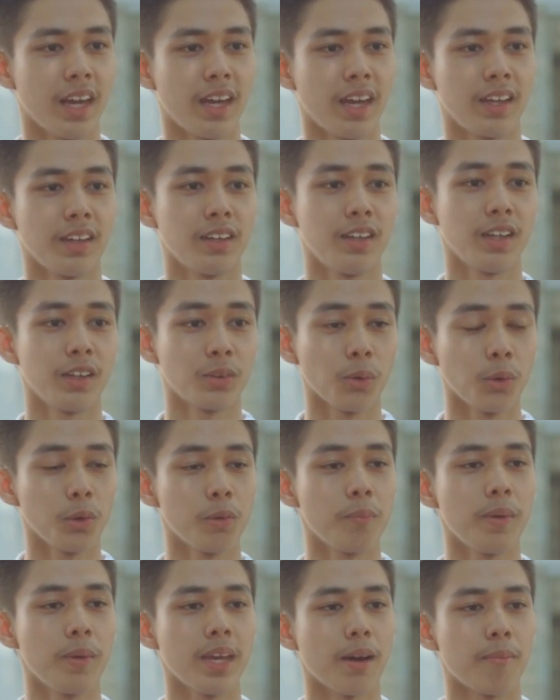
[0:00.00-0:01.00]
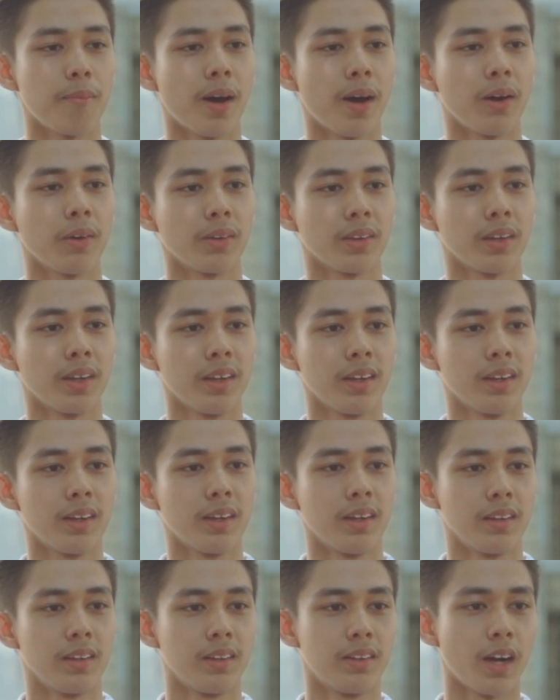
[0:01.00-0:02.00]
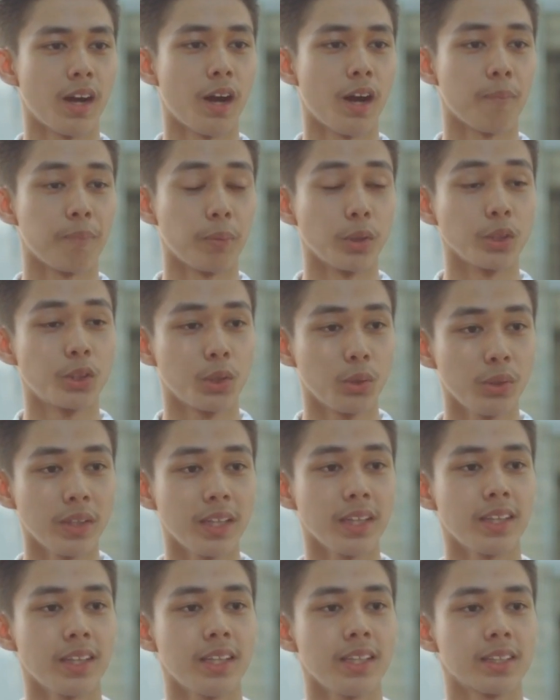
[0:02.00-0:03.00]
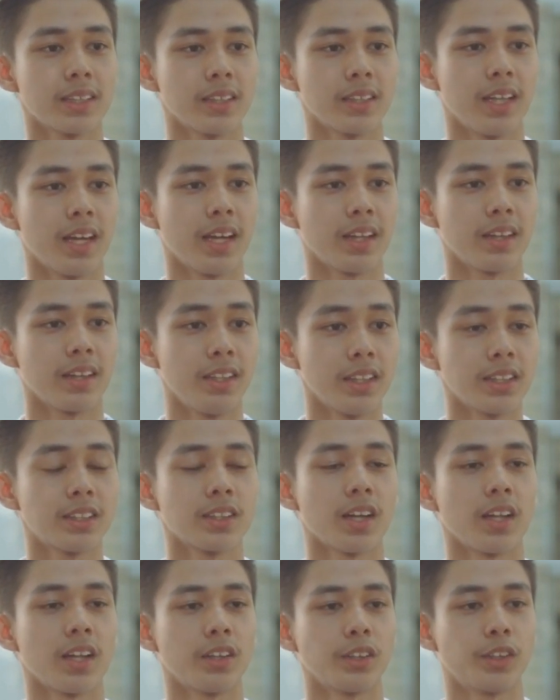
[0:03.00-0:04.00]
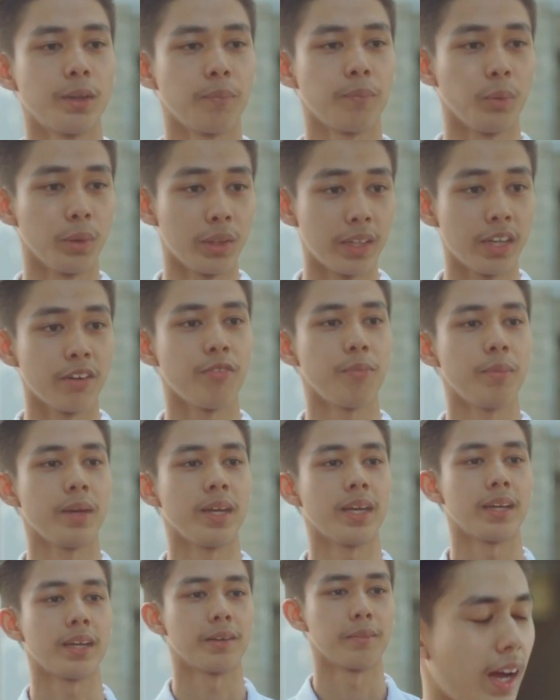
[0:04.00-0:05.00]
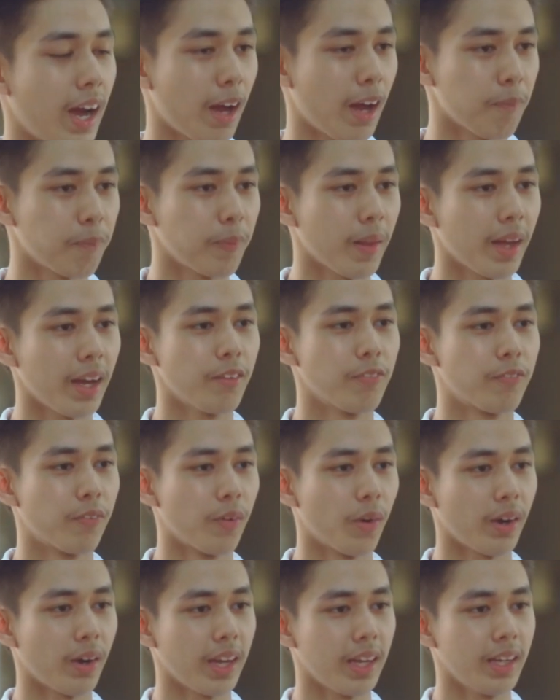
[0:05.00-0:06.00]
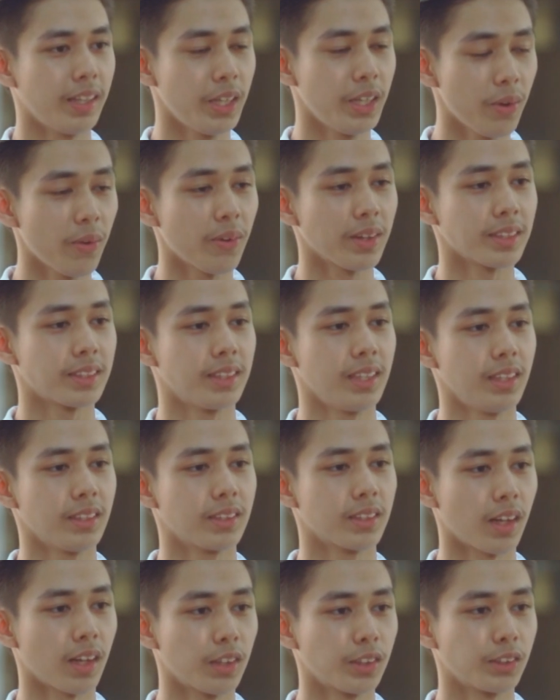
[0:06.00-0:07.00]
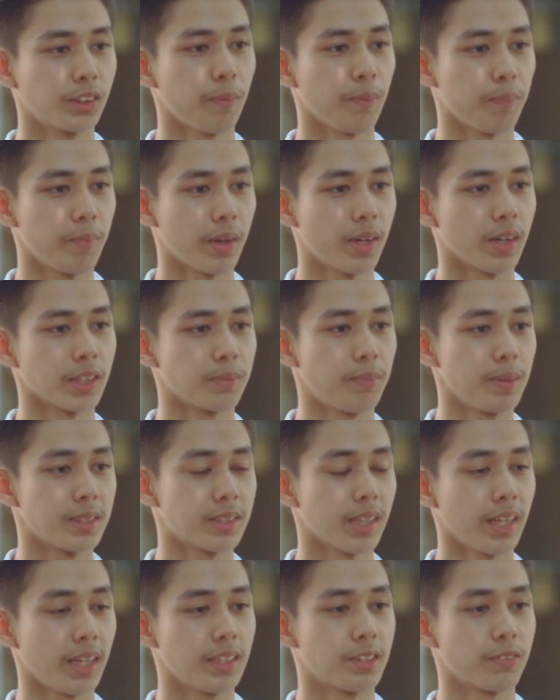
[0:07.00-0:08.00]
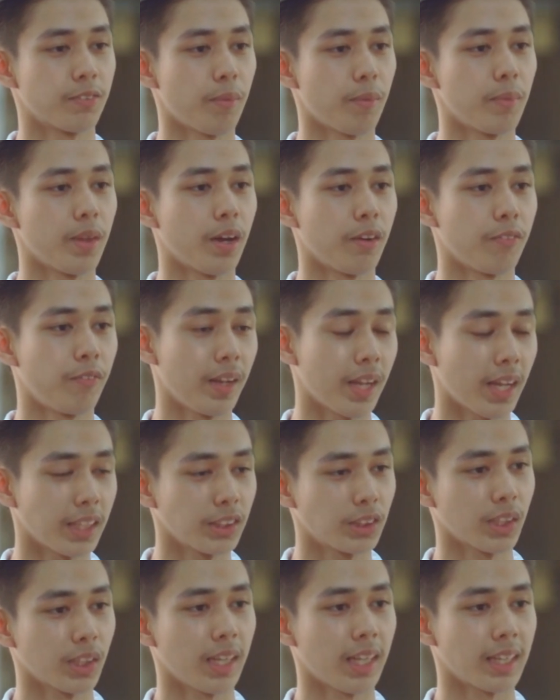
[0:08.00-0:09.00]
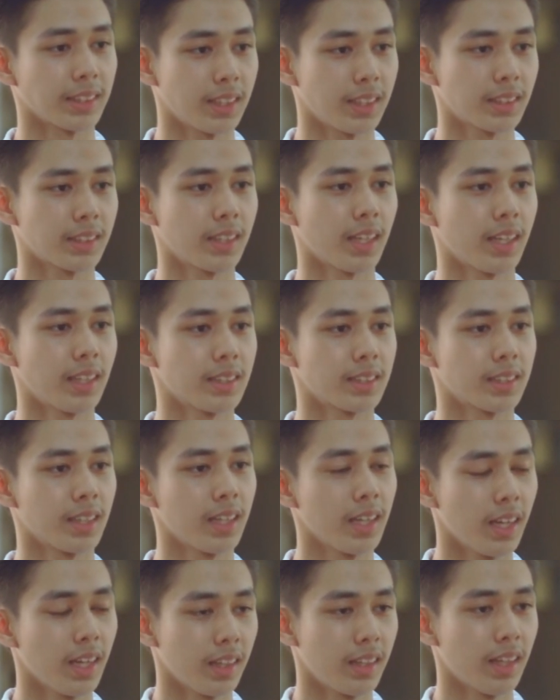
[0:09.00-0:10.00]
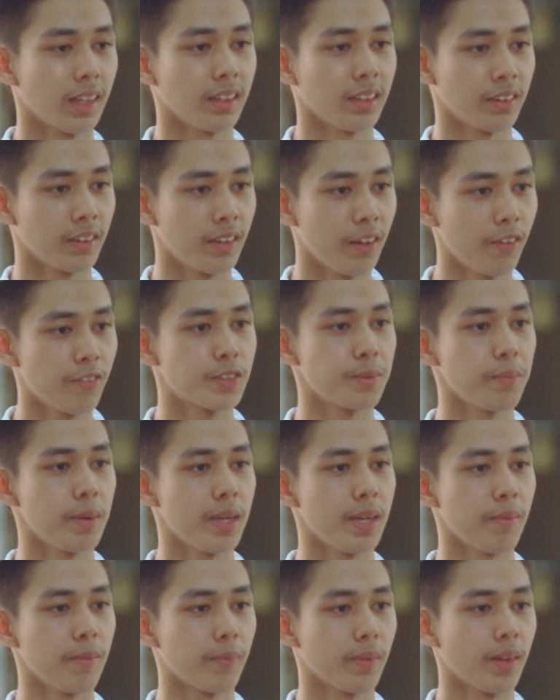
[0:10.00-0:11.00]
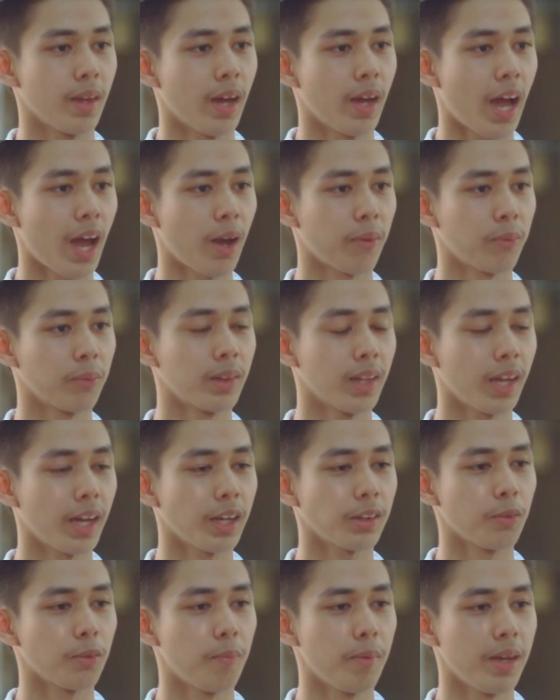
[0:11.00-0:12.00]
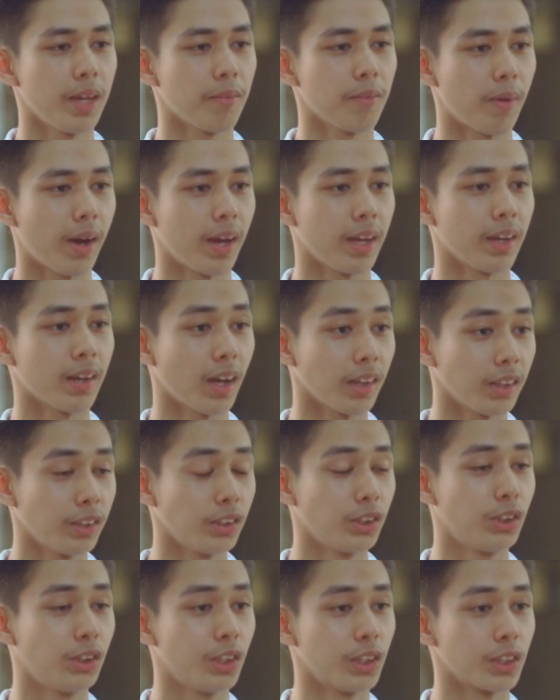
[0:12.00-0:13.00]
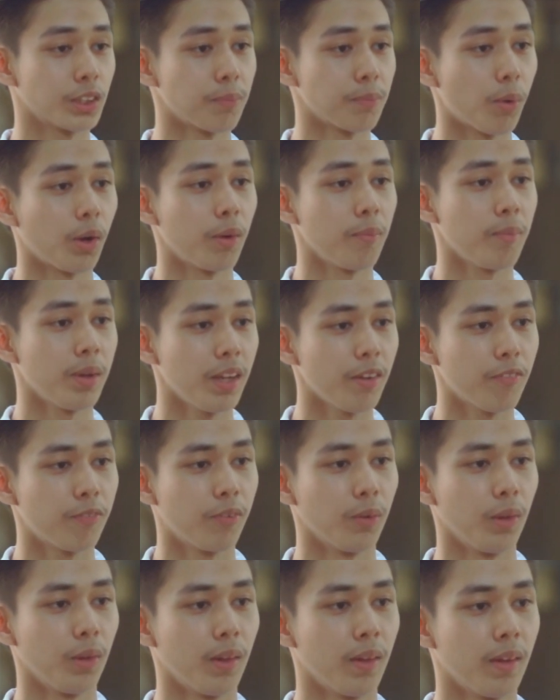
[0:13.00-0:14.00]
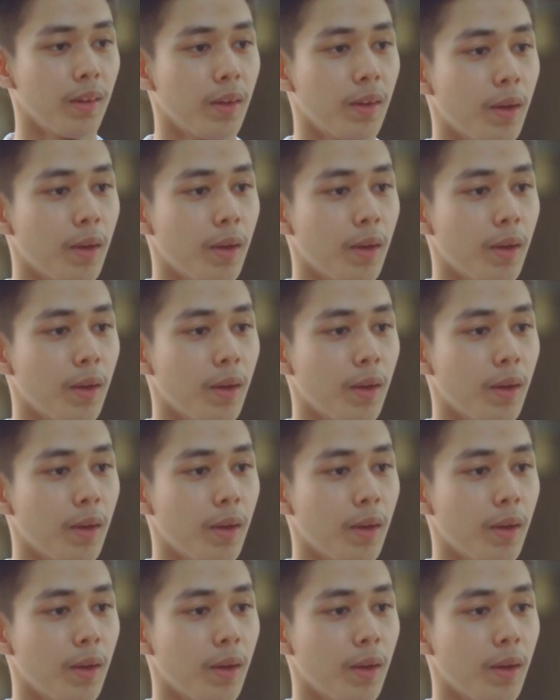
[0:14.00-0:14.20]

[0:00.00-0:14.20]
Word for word: and they told me about the opportunities that this scholarship will give me. I applied for a DOST scholarship because besides from the financial assistance that it gives me, I would like to make my college years more meaningful